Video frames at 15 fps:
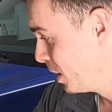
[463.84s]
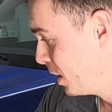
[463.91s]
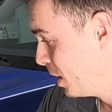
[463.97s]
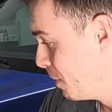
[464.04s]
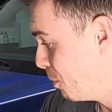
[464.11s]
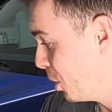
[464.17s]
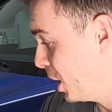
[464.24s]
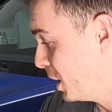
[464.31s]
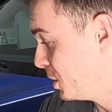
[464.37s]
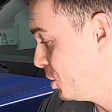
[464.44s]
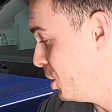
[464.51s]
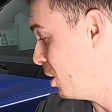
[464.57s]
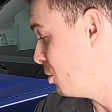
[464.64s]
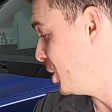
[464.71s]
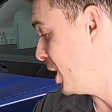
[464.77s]
But you know,
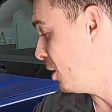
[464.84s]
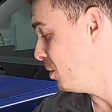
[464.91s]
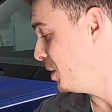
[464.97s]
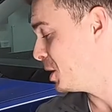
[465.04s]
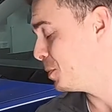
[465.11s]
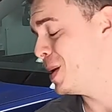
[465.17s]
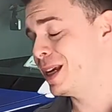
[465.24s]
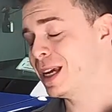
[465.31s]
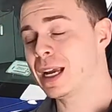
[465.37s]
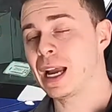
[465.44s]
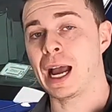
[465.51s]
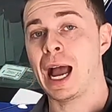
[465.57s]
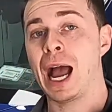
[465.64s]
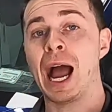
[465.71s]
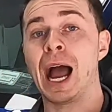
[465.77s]
generally speaking,
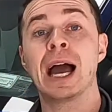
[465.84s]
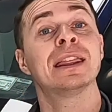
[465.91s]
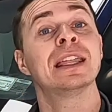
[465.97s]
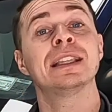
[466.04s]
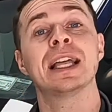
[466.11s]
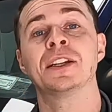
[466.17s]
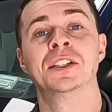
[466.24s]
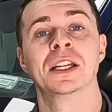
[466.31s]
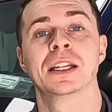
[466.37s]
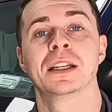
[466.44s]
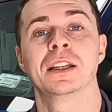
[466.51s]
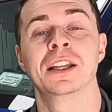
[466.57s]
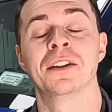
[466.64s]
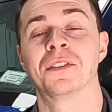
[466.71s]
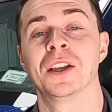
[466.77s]
I think that's it.
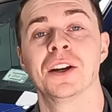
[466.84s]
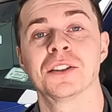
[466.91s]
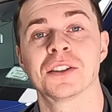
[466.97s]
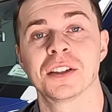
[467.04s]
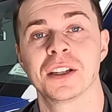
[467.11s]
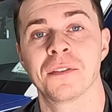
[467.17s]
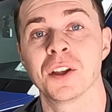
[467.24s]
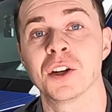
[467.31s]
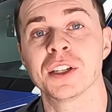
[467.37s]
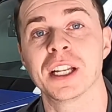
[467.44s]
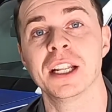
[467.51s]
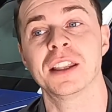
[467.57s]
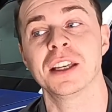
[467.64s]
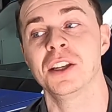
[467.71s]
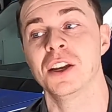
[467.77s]
If there's
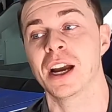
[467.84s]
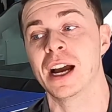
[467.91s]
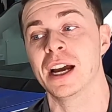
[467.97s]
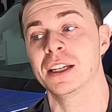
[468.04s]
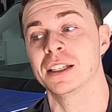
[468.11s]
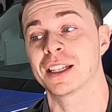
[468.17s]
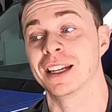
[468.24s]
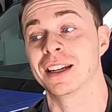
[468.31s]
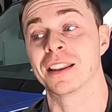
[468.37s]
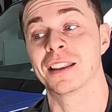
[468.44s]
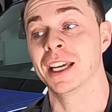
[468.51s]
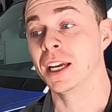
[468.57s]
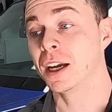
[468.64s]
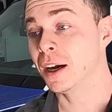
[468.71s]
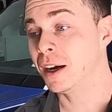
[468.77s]
anything you guys can think
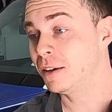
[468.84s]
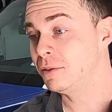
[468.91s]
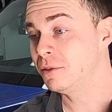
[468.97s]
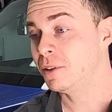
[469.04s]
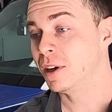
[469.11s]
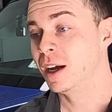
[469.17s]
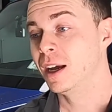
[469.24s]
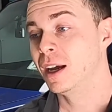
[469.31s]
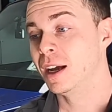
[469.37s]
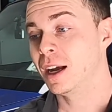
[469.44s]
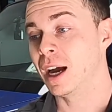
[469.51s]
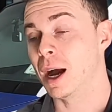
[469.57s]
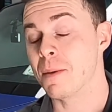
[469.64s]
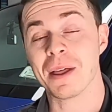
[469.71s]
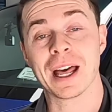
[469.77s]
of
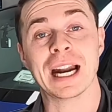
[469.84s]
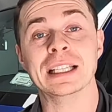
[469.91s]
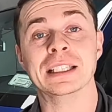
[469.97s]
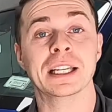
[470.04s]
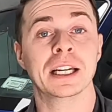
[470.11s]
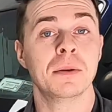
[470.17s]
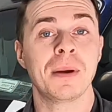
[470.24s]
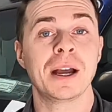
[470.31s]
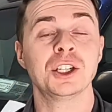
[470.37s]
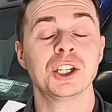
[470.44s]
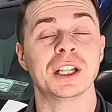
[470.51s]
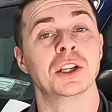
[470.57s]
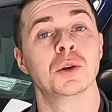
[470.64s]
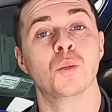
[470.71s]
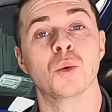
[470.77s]
that I didn't mention that
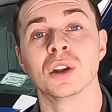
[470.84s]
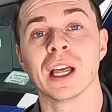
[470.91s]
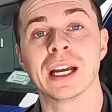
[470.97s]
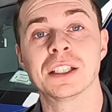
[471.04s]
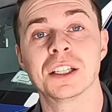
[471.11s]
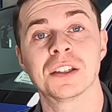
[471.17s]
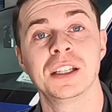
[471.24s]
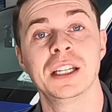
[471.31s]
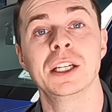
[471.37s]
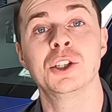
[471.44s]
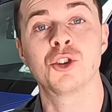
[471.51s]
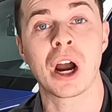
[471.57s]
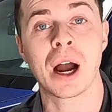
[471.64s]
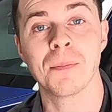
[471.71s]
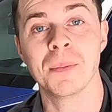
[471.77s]
you would like to see,
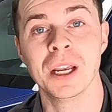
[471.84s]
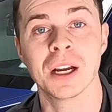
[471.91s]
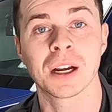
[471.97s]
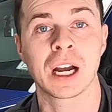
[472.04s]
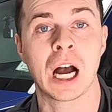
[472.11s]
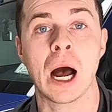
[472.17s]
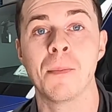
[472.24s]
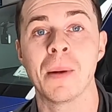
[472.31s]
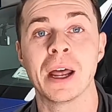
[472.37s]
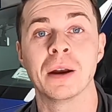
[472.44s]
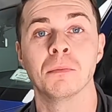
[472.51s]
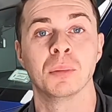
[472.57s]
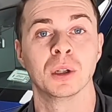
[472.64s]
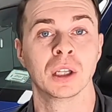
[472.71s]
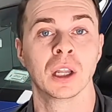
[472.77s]
drop me a comment
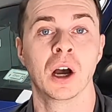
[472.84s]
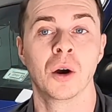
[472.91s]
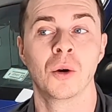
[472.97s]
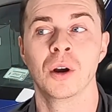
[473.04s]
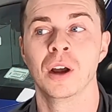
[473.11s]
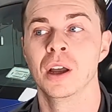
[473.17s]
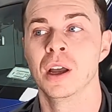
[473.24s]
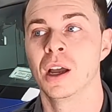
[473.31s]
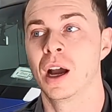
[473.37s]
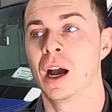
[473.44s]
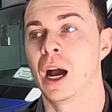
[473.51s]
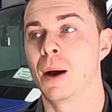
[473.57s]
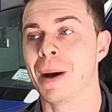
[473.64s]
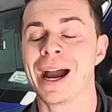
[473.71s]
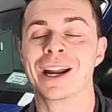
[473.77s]
below.
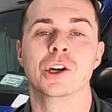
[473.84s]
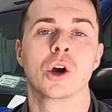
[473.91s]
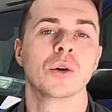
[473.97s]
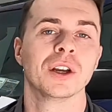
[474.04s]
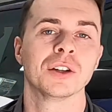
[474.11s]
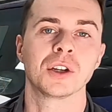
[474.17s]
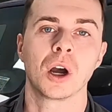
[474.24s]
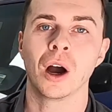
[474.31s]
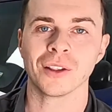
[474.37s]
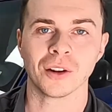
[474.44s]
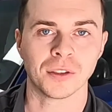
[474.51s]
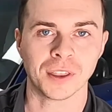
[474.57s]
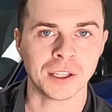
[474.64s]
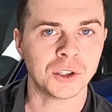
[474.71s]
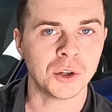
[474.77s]
I know there's other
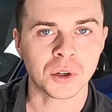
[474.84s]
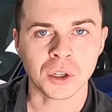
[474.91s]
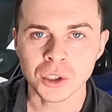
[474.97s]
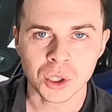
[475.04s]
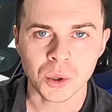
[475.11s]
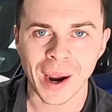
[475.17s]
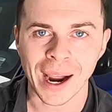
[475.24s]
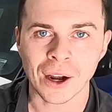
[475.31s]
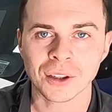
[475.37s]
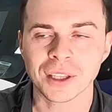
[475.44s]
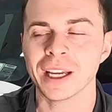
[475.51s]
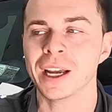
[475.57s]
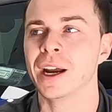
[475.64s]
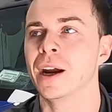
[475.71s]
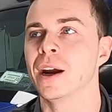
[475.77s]
things you can do out
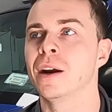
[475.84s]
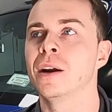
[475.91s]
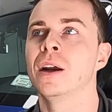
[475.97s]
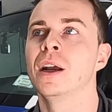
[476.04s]
there.